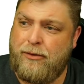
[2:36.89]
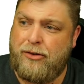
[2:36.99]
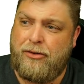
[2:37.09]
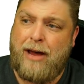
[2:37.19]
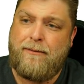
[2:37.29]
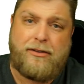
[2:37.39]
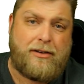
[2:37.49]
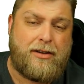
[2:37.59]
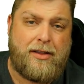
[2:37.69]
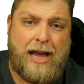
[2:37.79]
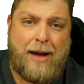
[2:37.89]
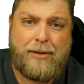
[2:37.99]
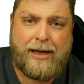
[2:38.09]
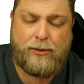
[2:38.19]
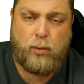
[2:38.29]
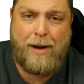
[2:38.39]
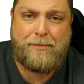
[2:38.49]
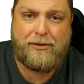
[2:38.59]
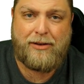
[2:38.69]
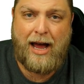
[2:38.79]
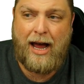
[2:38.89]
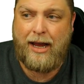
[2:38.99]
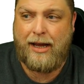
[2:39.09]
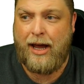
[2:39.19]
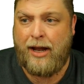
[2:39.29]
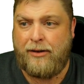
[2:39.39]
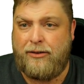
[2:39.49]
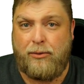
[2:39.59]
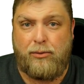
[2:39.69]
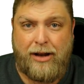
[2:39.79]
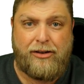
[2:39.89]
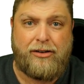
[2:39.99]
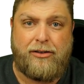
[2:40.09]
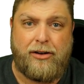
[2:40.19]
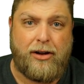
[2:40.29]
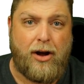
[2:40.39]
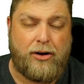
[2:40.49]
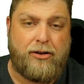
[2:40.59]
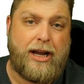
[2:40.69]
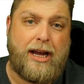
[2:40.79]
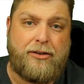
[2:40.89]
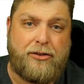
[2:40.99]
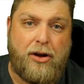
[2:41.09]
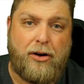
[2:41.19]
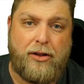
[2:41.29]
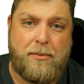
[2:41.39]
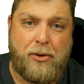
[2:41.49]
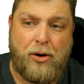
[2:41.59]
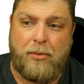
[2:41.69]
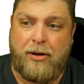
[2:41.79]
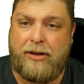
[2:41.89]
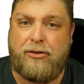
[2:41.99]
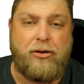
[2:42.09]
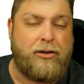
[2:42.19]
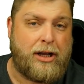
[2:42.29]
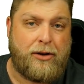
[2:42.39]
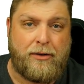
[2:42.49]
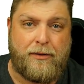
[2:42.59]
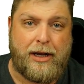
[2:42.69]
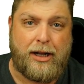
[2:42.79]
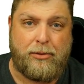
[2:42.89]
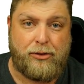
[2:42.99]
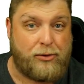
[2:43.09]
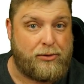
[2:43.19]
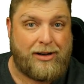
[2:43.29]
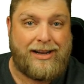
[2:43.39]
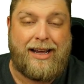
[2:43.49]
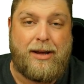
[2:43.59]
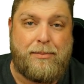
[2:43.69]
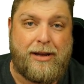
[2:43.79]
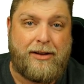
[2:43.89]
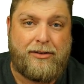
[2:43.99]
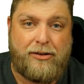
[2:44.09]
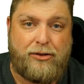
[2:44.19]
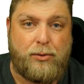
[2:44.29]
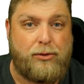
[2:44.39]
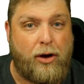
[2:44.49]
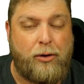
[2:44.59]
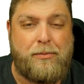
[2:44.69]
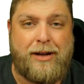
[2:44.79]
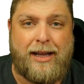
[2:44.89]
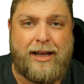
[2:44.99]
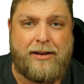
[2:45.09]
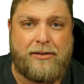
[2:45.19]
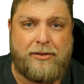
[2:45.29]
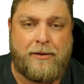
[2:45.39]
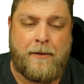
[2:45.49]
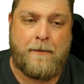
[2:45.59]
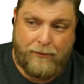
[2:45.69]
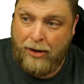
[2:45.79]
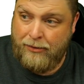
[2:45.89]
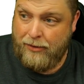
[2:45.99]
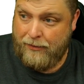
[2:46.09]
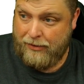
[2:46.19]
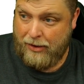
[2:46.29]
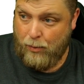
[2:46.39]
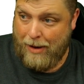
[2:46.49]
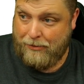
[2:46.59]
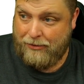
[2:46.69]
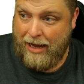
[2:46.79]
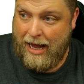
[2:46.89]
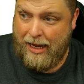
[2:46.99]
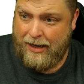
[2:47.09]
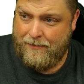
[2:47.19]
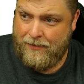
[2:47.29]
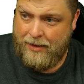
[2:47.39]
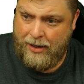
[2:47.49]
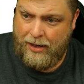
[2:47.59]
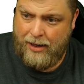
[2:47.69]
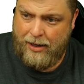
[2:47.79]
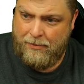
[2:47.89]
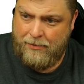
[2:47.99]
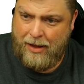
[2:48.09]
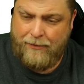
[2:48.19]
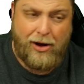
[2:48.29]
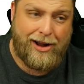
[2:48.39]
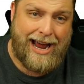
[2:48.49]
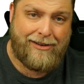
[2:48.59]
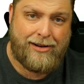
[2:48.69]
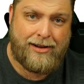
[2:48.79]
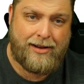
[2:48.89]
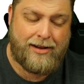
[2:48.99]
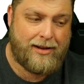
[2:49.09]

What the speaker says: I've just tried visiting the AppLinked website, and to register or create a store at the moment, it's currently unavailable due to database issues or updates. So I've gone to visit the website, and I've got an error.